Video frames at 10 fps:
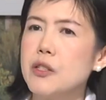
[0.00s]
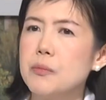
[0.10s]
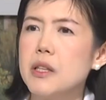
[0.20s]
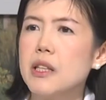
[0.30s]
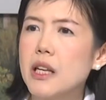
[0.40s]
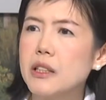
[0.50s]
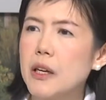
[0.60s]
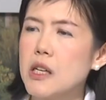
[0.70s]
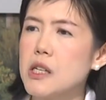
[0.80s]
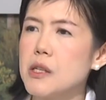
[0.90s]
it means that
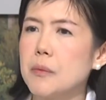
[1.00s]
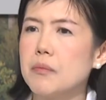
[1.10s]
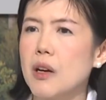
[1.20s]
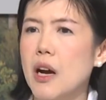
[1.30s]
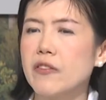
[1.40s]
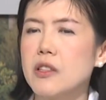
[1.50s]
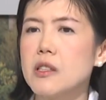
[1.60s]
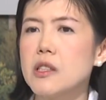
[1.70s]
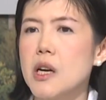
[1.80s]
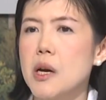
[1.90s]
after
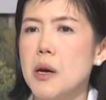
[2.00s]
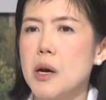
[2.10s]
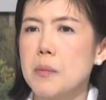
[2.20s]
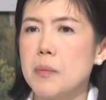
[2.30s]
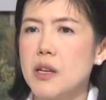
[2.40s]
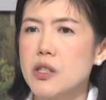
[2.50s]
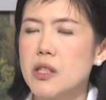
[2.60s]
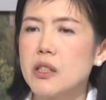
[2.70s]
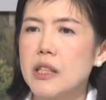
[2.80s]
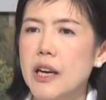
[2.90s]

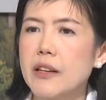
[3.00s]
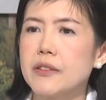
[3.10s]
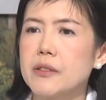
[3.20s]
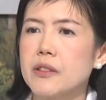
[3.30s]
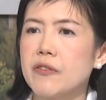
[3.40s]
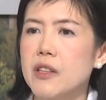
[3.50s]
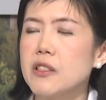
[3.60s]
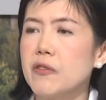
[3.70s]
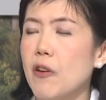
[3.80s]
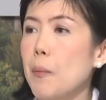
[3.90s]
patient get
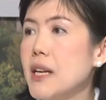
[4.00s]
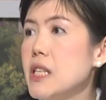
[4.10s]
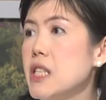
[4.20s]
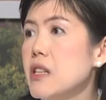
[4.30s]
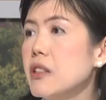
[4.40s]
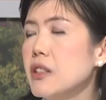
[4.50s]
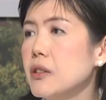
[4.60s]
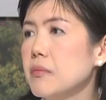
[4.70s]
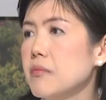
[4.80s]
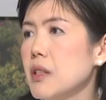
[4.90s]
syphilis for many
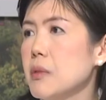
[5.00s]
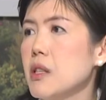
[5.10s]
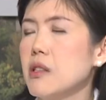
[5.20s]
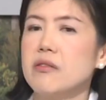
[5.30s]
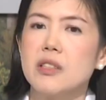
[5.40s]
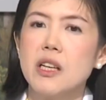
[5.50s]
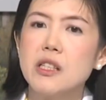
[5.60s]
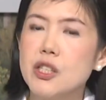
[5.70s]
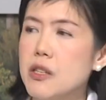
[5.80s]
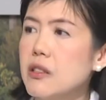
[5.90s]
years, maybe
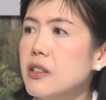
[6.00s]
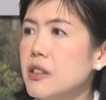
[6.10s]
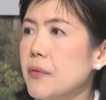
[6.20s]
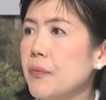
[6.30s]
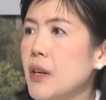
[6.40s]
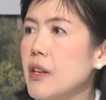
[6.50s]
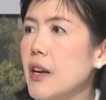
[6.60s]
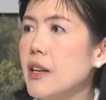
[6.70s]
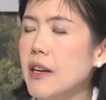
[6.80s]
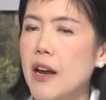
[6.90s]
10 years,
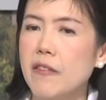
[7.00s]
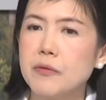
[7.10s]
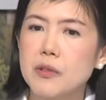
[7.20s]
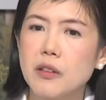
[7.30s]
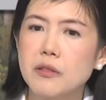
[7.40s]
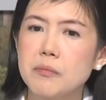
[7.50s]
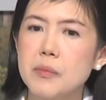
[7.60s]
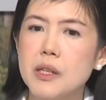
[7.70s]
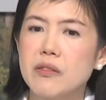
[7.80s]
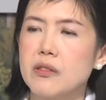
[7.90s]
then and have not
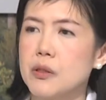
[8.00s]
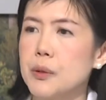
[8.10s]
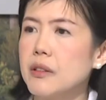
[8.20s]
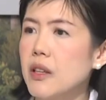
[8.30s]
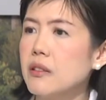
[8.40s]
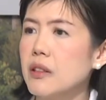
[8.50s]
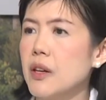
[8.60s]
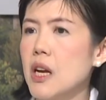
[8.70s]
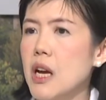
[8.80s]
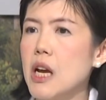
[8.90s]
been treated,
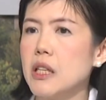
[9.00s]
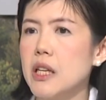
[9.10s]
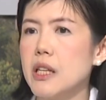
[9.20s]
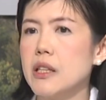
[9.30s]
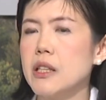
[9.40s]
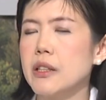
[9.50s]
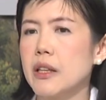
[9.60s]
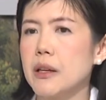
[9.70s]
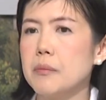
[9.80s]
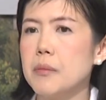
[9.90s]
and then it
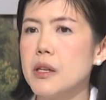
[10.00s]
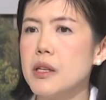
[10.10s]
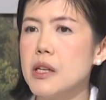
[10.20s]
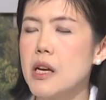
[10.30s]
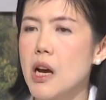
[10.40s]
can be